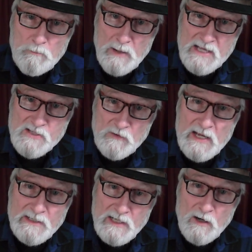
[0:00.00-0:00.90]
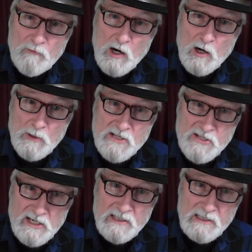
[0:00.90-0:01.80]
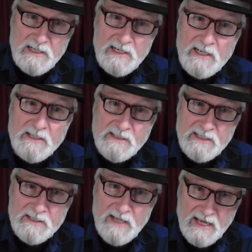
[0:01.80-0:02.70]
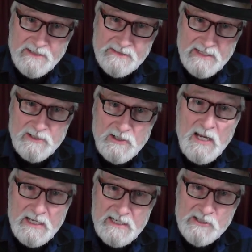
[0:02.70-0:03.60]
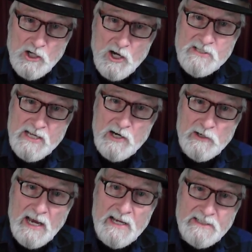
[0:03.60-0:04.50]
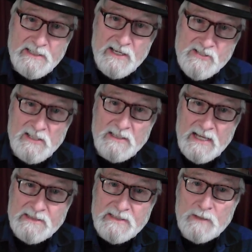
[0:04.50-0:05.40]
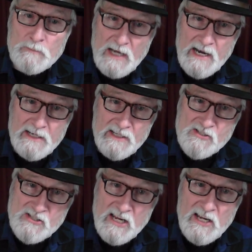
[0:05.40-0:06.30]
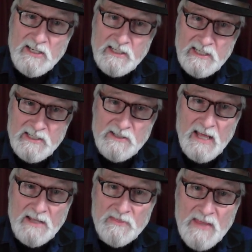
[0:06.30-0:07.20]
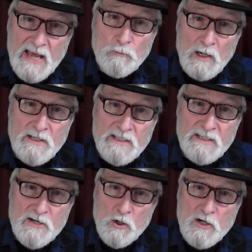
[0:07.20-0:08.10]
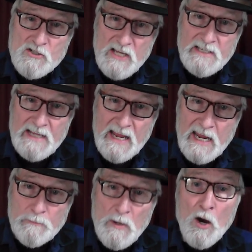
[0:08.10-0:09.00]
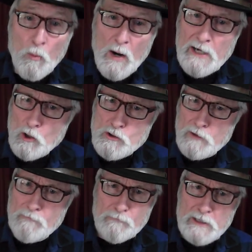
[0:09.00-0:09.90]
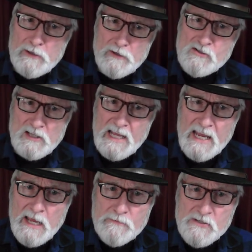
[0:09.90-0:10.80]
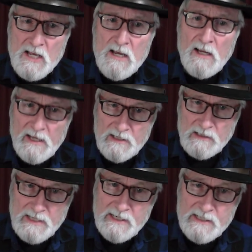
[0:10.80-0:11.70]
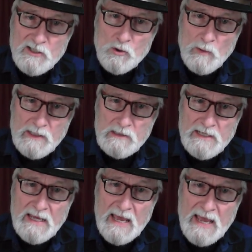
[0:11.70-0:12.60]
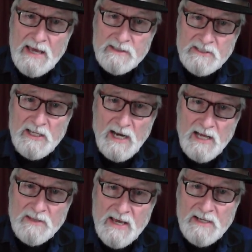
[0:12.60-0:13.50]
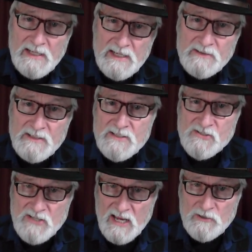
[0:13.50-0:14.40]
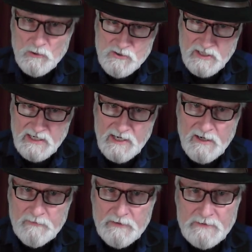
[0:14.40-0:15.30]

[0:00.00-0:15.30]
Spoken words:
best friend of our President Lincoln. At dinner, he'd toss out ideas and let them kind of sink in. And then one day, George said to Abe, "Why don't you free the slaves?" And Lincoln quickly acted on that hint that Santos gave.